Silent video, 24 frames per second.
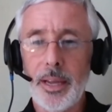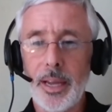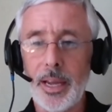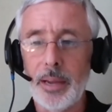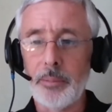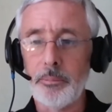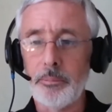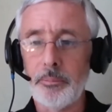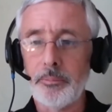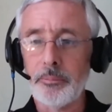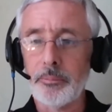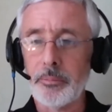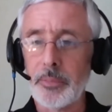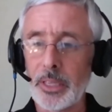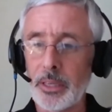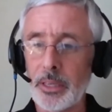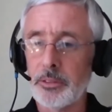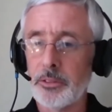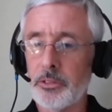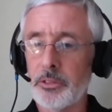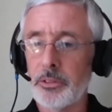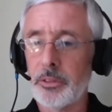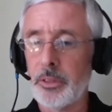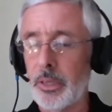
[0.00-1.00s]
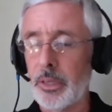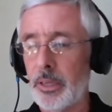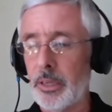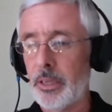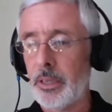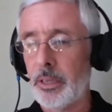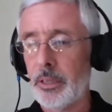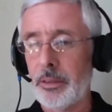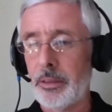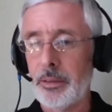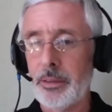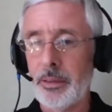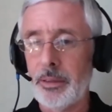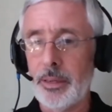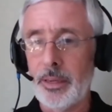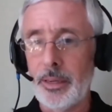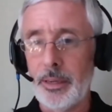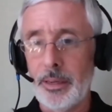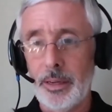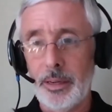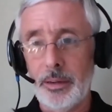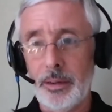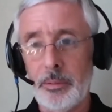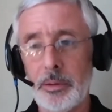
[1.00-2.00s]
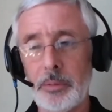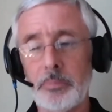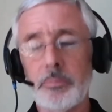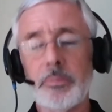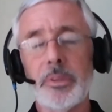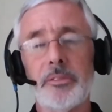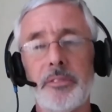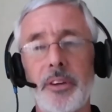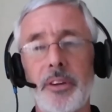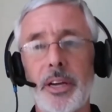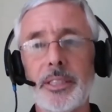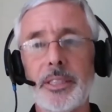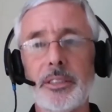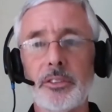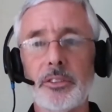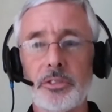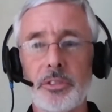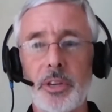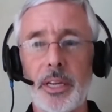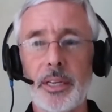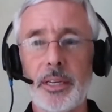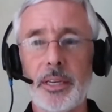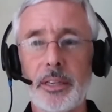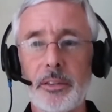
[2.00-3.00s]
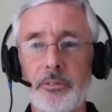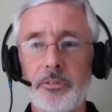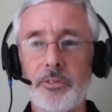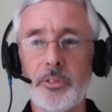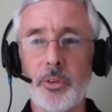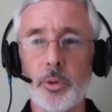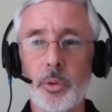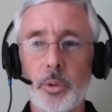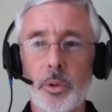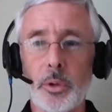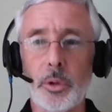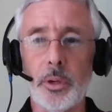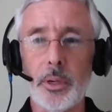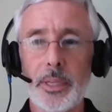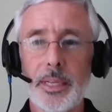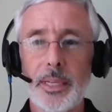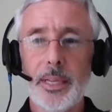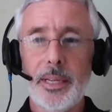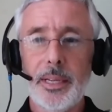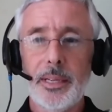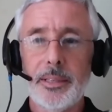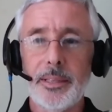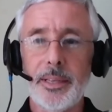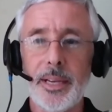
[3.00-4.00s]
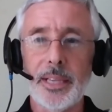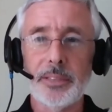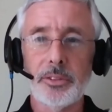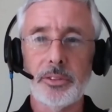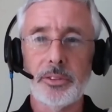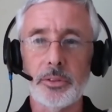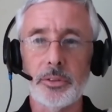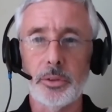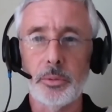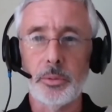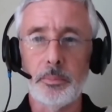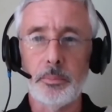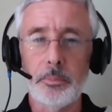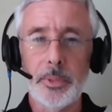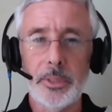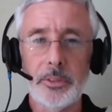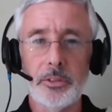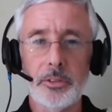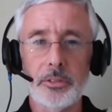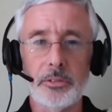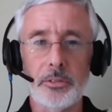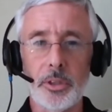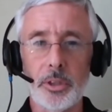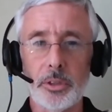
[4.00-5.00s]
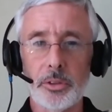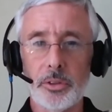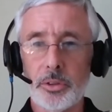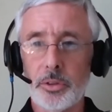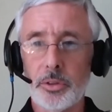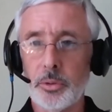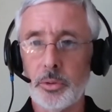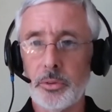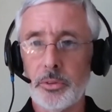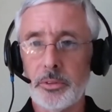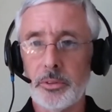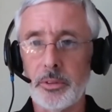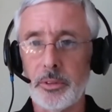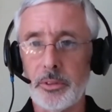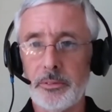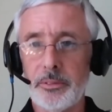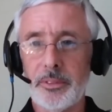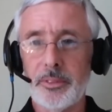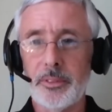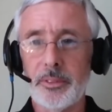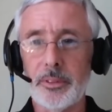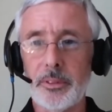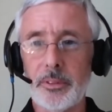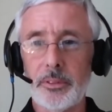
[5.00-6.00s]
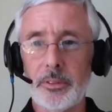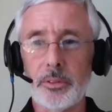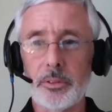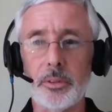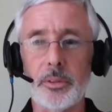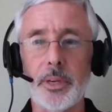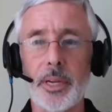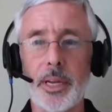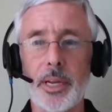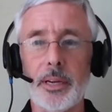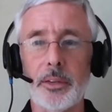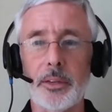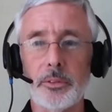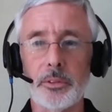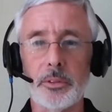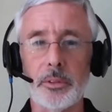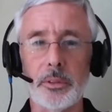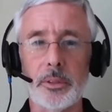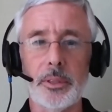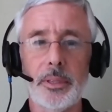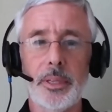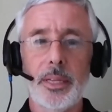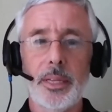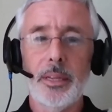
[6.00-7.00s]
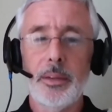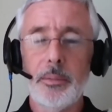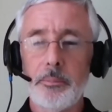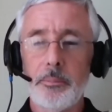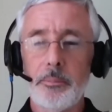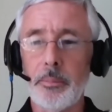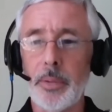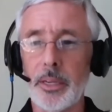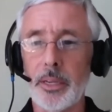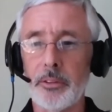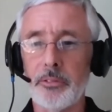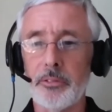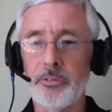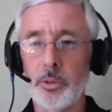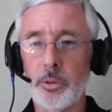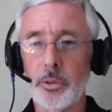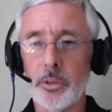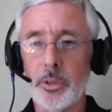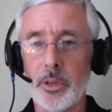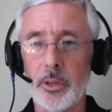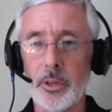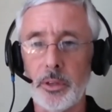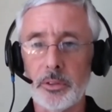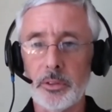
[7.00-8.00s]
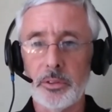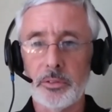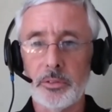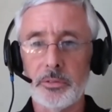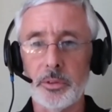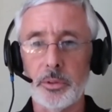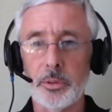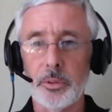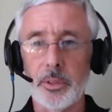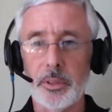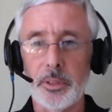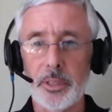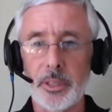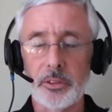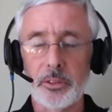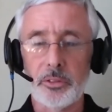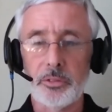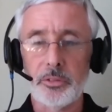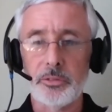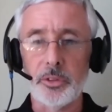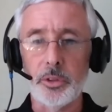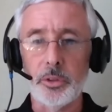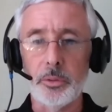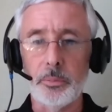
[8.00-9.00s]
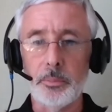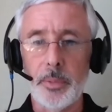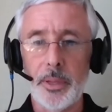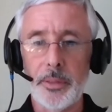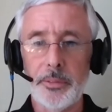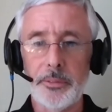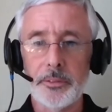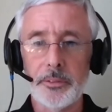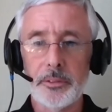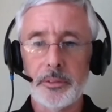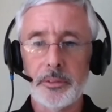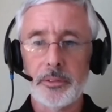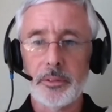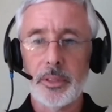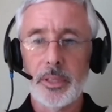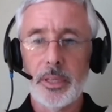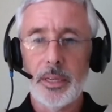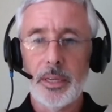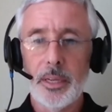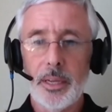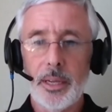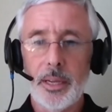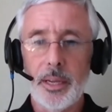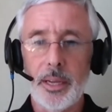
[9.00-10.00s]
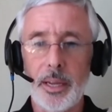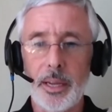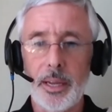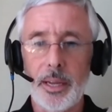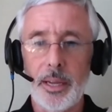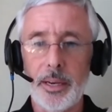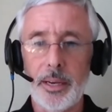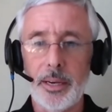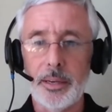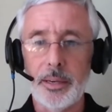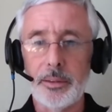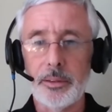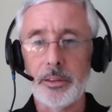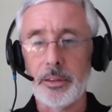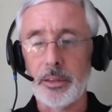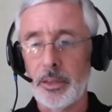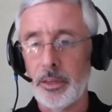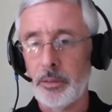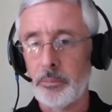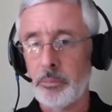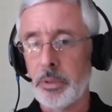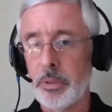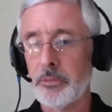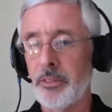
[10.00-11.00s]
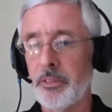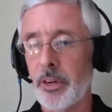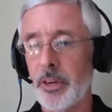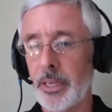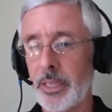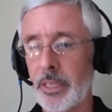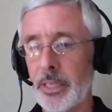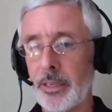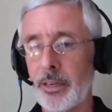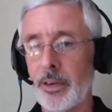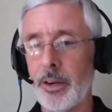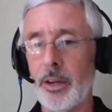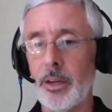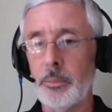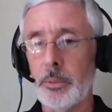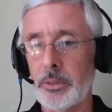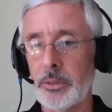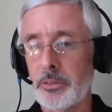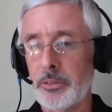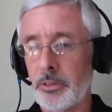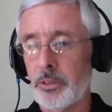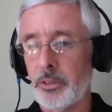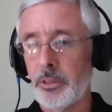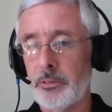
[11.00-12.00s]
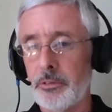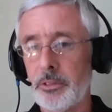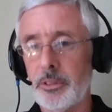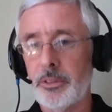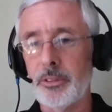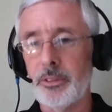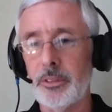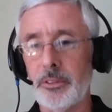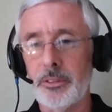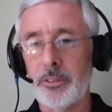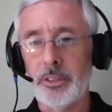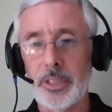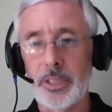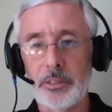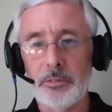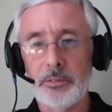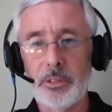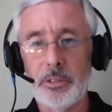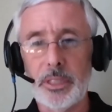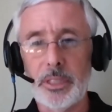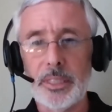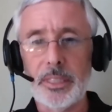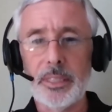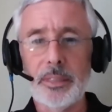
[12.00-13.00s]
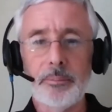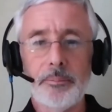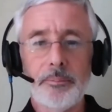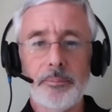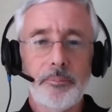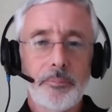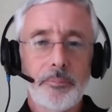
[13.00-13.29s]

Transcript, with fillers: um, uh, uh, providing training for national meteorological services on how to make forecasts for the next few months and uh, providing climate services generally.